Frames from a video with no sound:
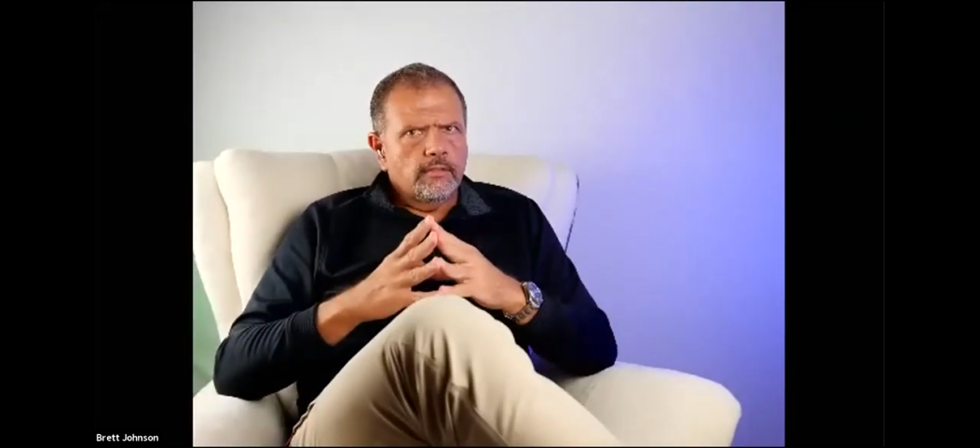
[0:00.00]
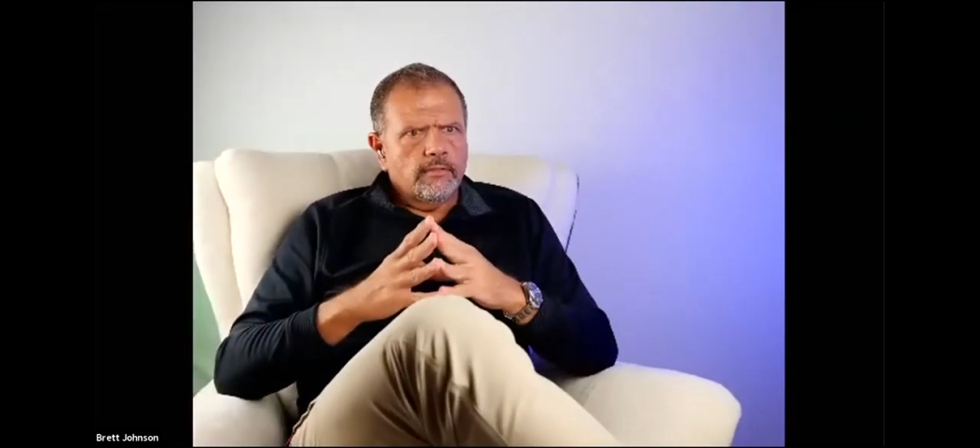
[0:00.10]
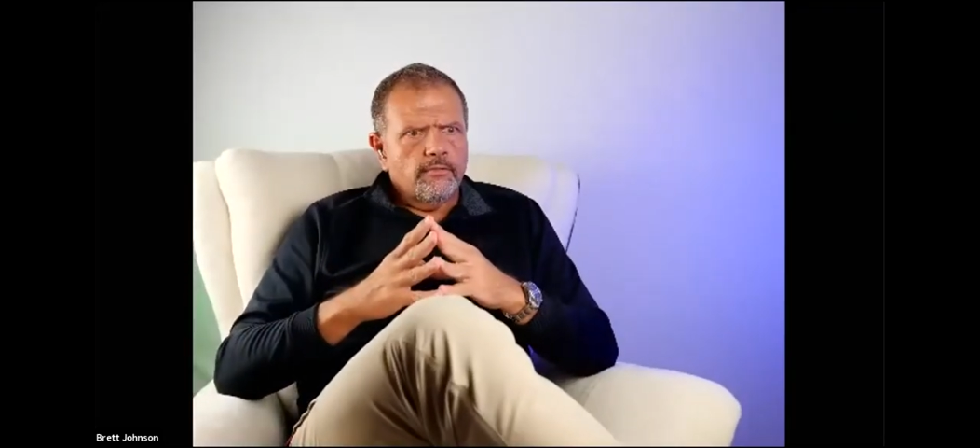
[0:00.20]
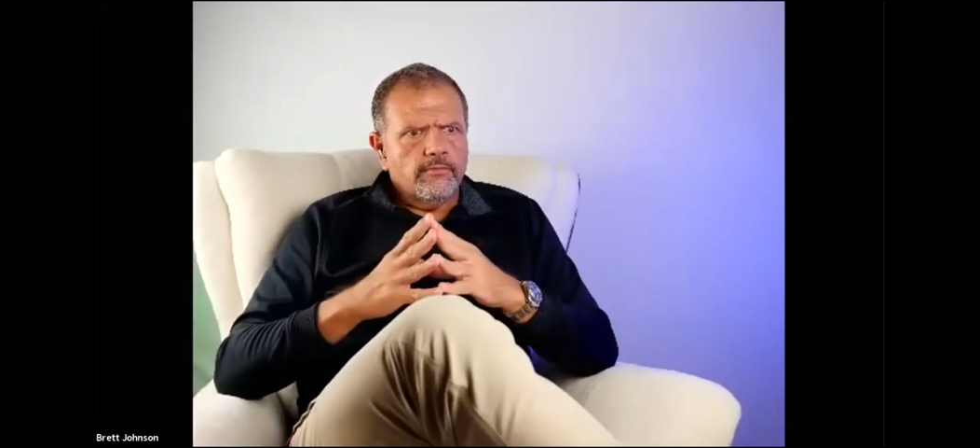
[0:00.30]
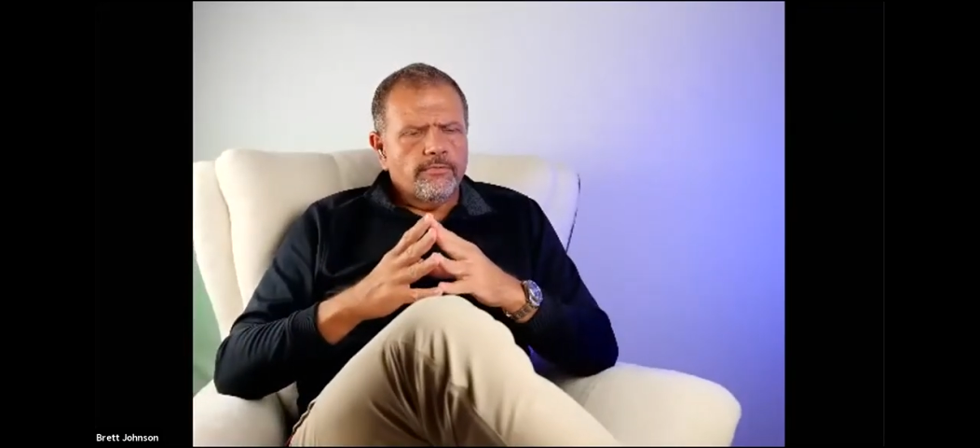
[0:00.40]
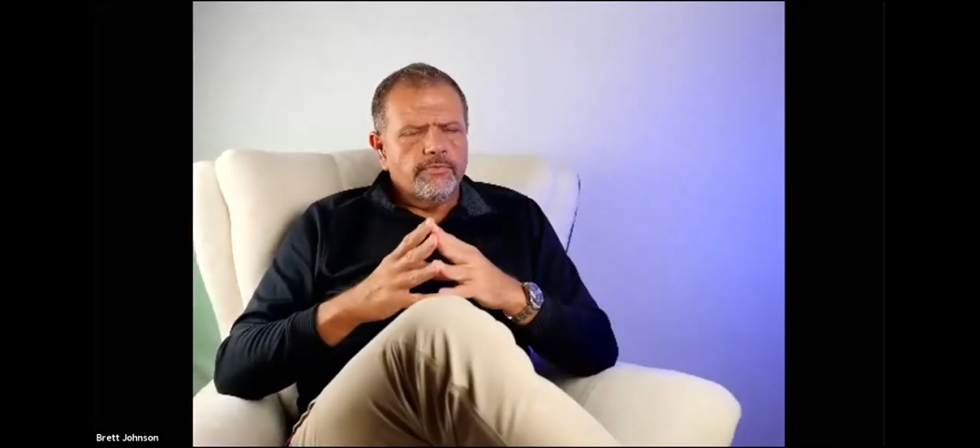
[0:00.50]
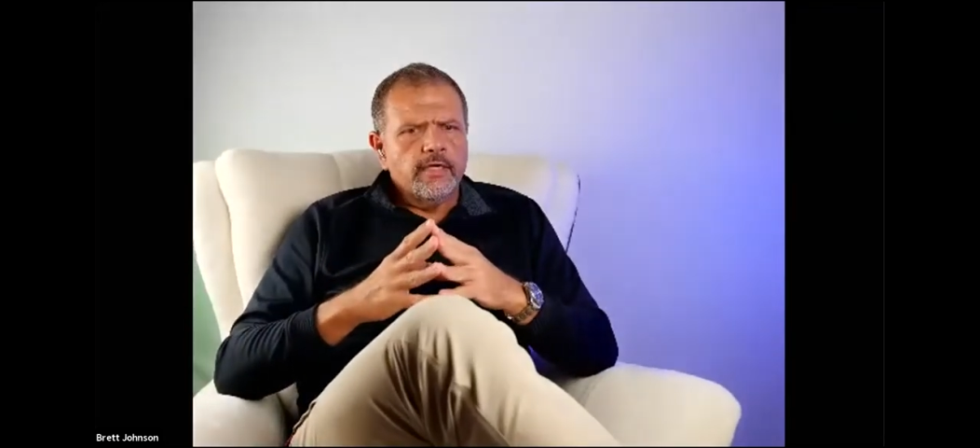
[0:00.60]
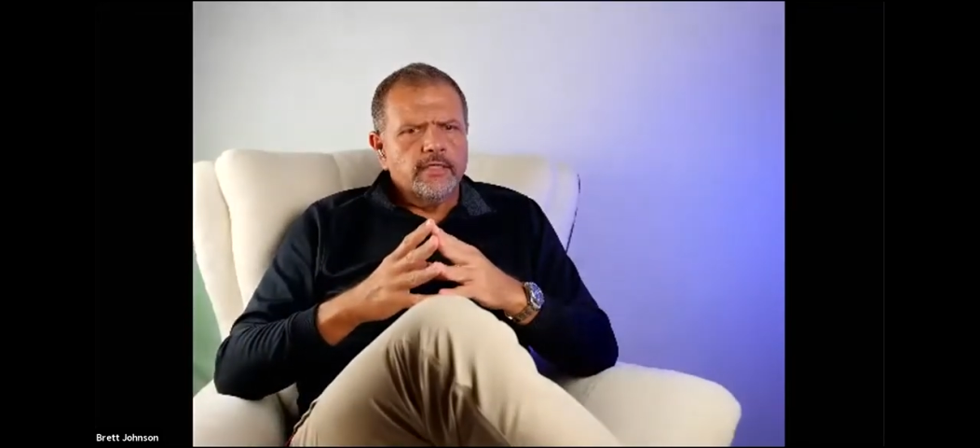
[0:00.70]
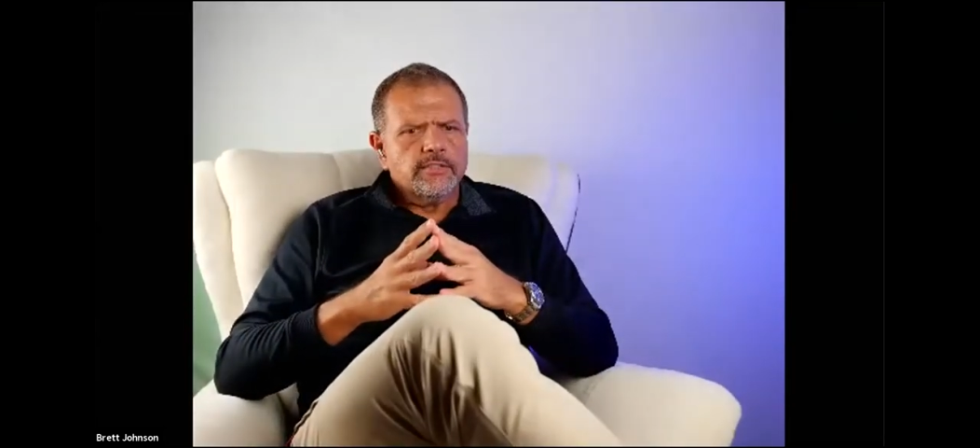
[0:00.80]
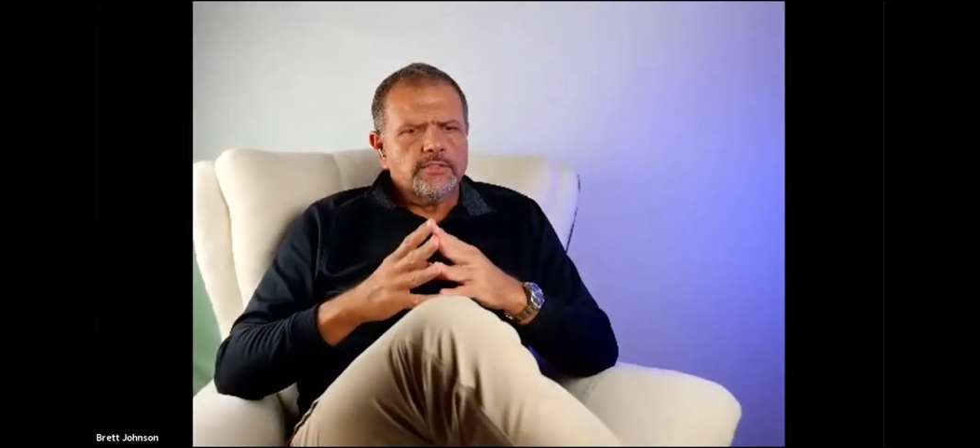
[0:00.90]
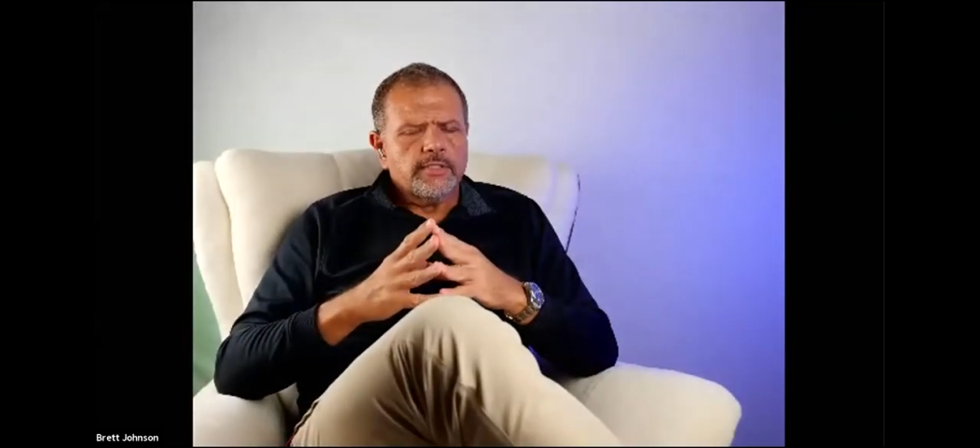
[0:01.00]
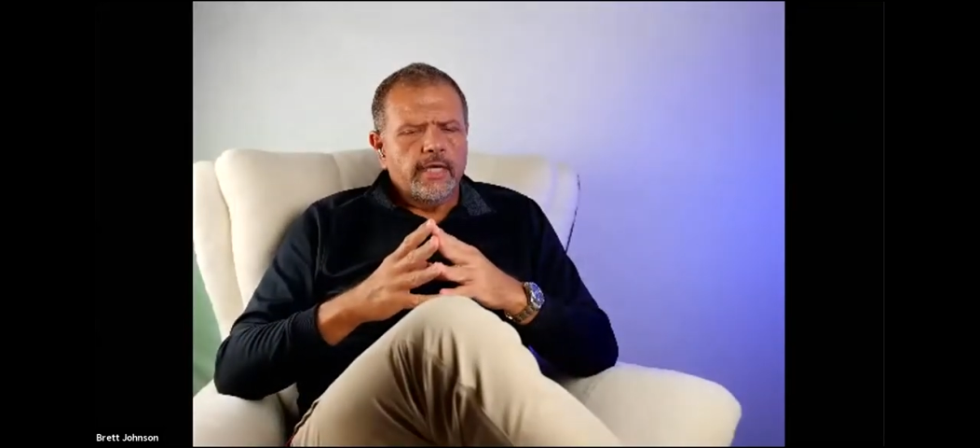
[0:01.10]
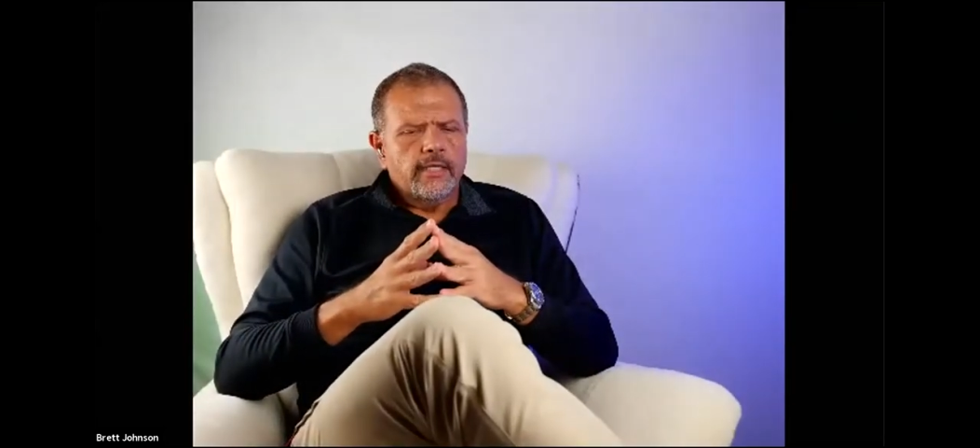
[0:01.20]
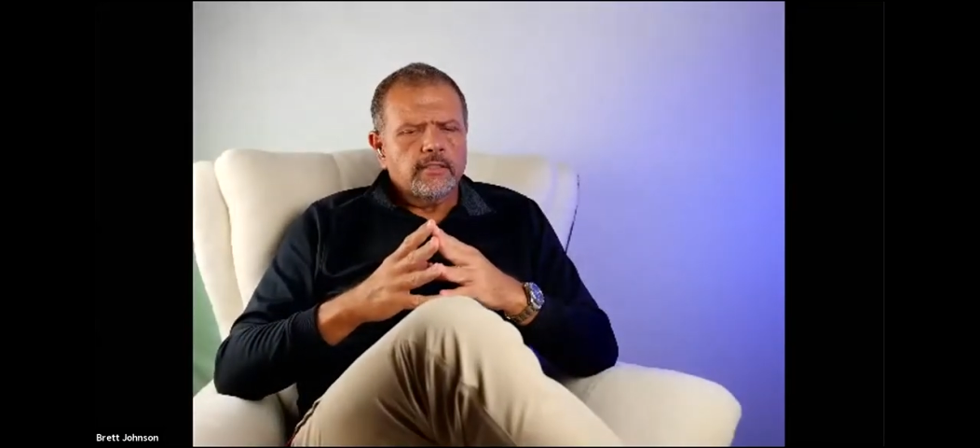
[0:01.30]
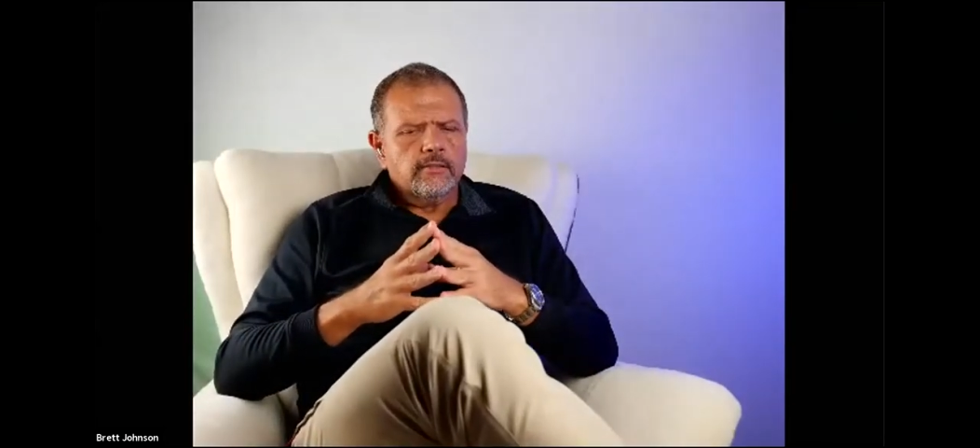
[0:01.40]
the, the thing is, is
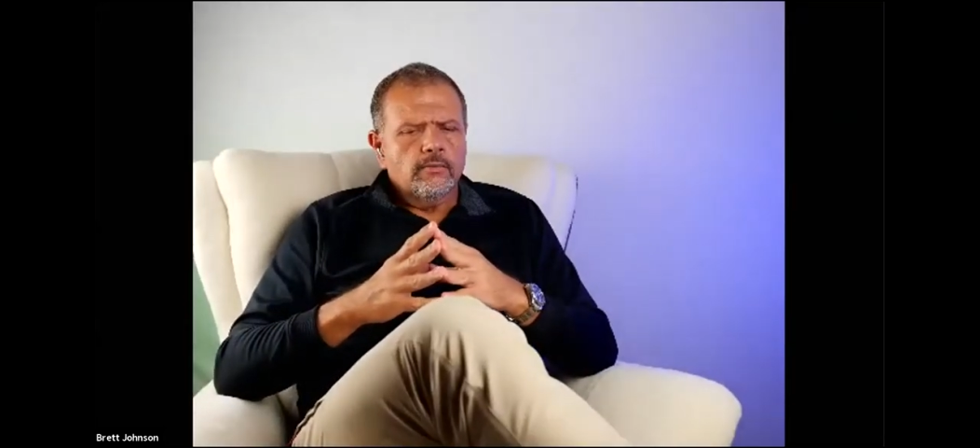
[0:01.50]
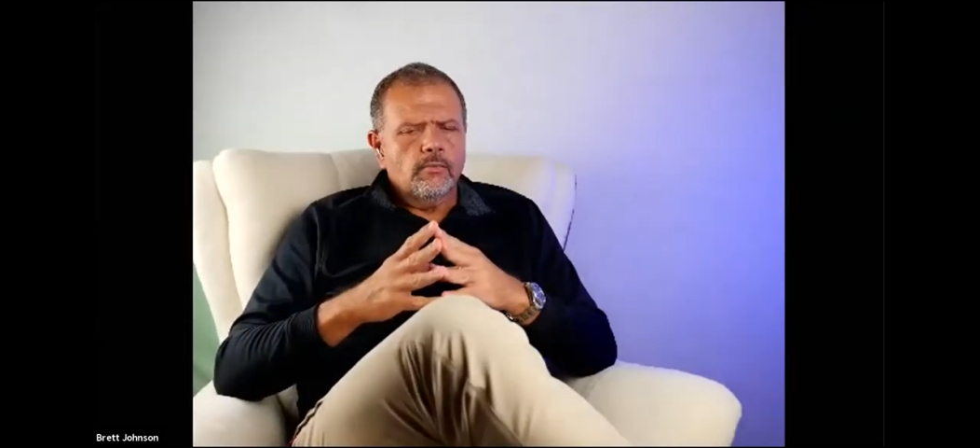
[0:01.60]
that